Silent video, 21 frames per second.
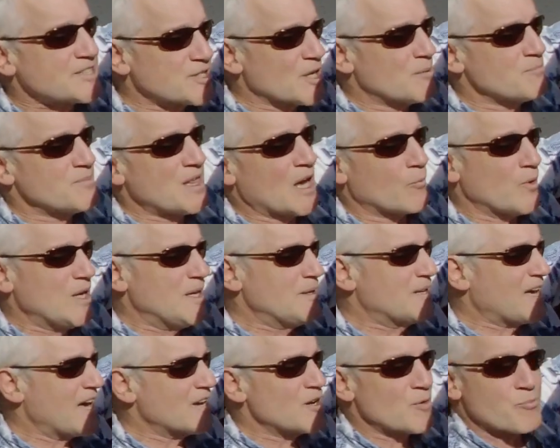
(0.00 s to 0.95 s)
something that we
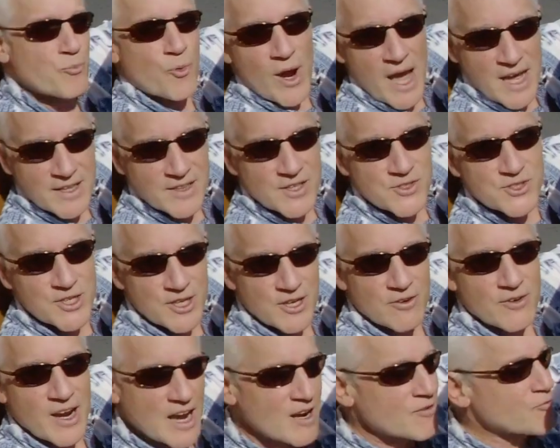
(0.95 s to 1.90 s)
kind of practice
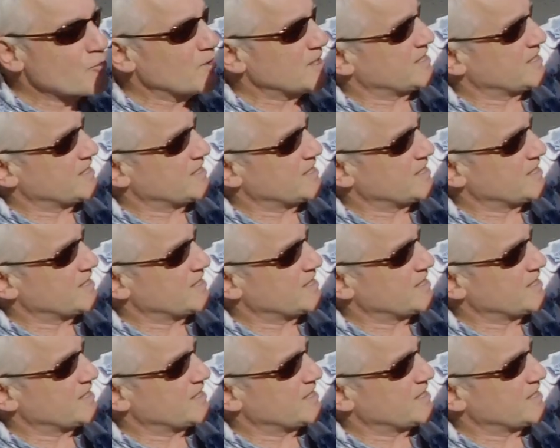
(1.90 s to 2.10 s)
here every